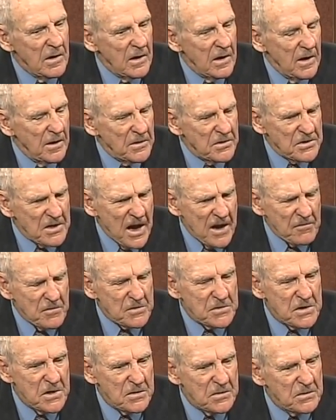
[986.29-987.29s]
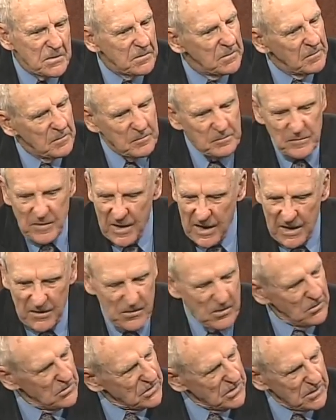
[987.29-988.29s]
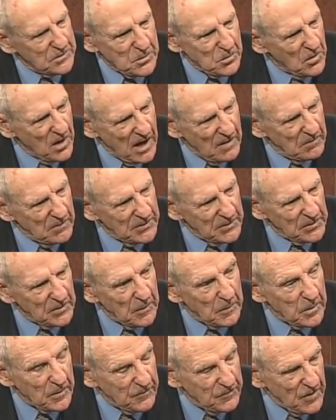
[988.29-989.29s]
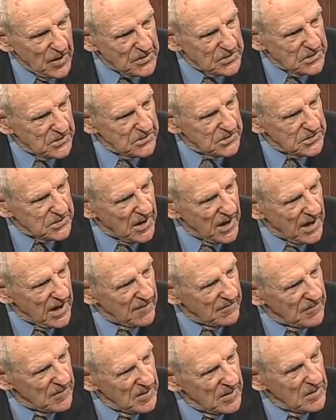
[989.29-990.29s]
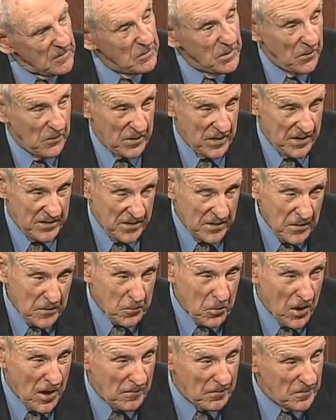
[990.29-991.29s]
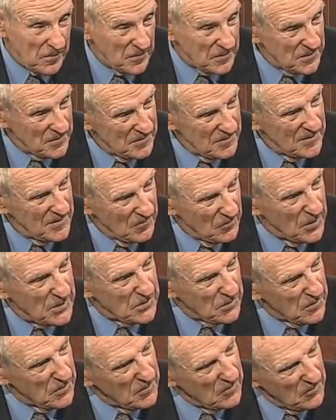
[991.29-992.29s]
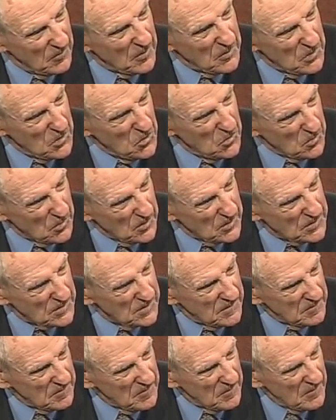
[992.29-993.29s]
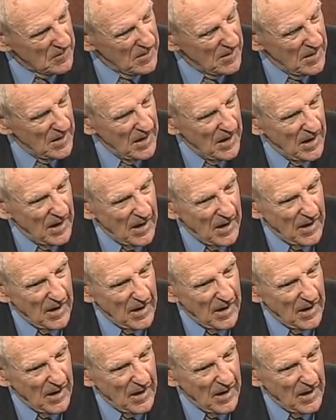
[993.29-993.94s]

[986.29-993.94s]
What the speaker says: In San Francisco, had no such problem. There were professional staff, but we had other problems, which were numerous. And